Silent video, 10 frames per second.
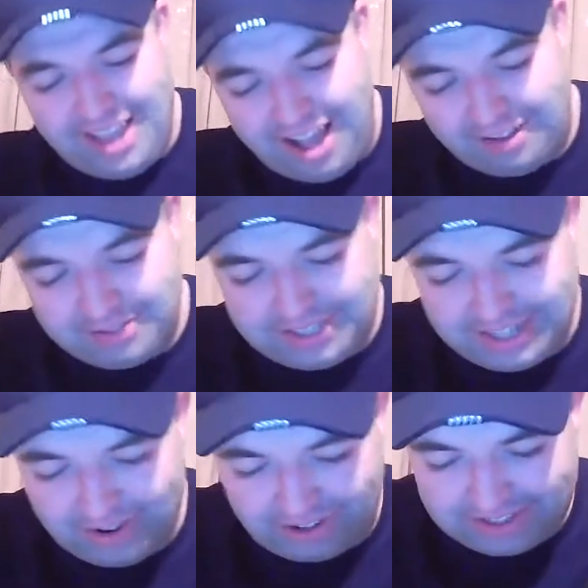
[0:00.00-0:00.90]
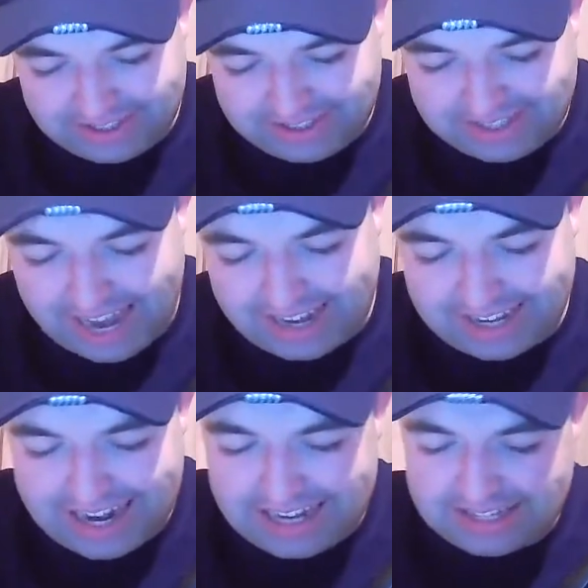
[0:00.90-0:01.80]
Obviously, look at
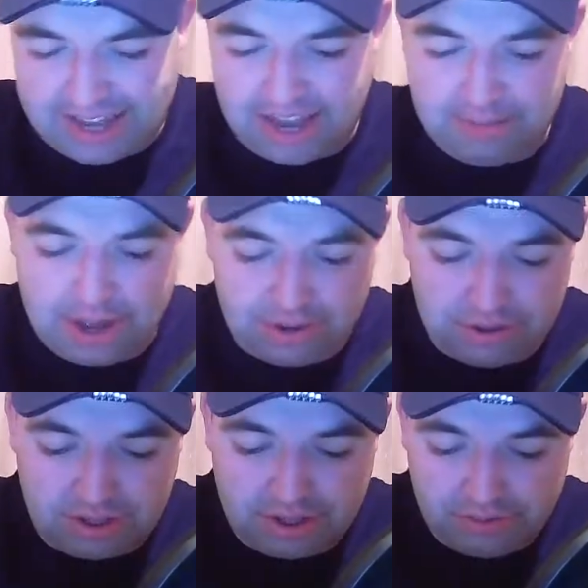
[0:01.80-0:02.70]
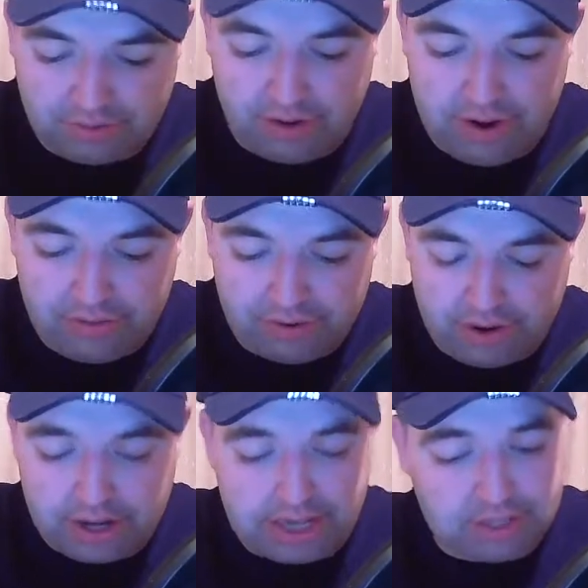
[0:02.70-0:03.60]
second last time out. Very,
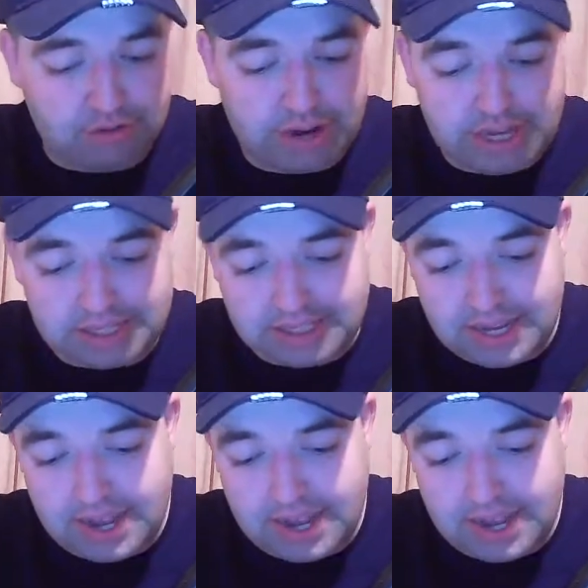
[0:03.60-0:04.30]
very nice race.